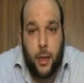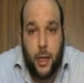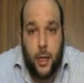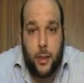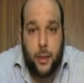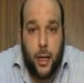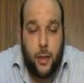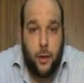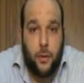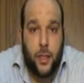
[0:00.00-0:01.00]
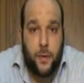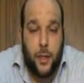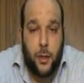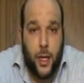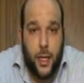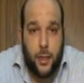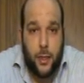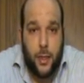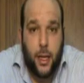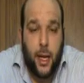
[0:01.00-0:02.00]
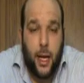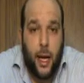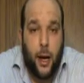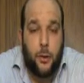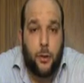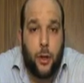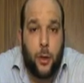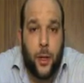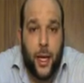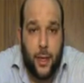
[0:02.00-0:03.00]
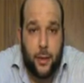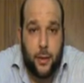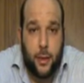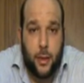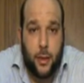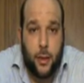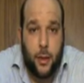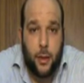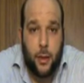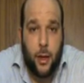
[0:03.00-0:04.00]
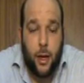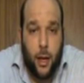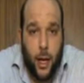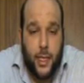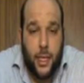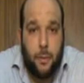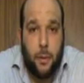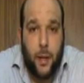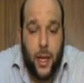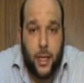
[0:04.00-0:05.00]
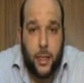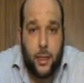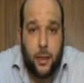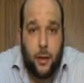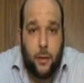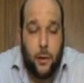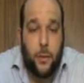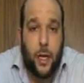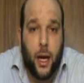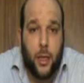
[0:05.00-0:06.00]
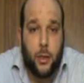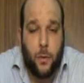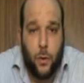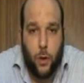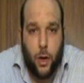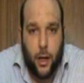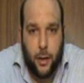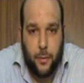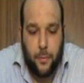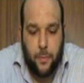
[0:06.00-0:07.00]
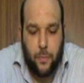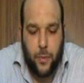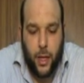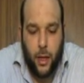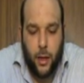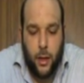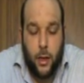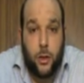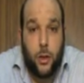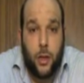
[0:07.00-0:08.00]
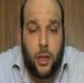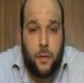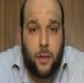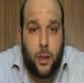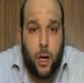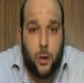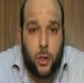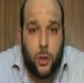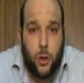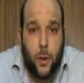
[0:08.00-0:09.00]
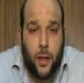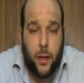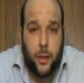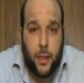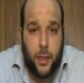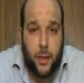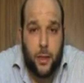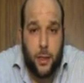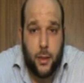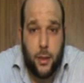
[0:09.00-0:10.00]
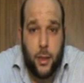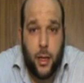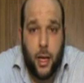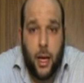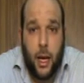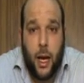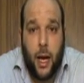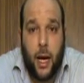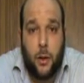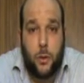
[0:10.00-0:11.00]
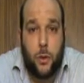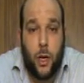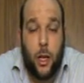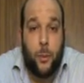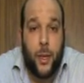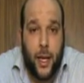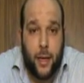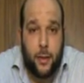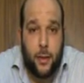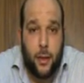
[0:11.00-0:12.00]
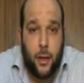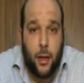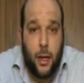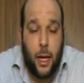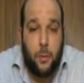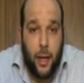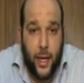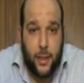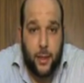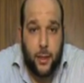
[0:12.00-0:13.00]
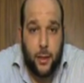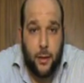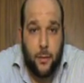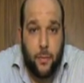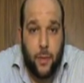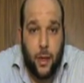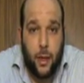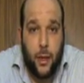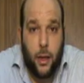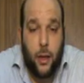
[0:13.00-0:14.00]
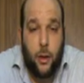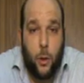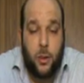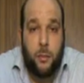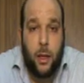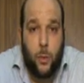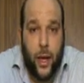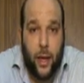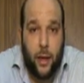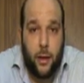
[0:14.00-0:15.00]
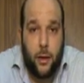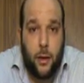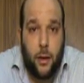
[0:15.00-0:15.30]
The title of this video is How to Illuminate, Light Up a Place from the Guidance of the Quran. So in this video I will show, brothers and sisters, how to illuminate a place in the optimal way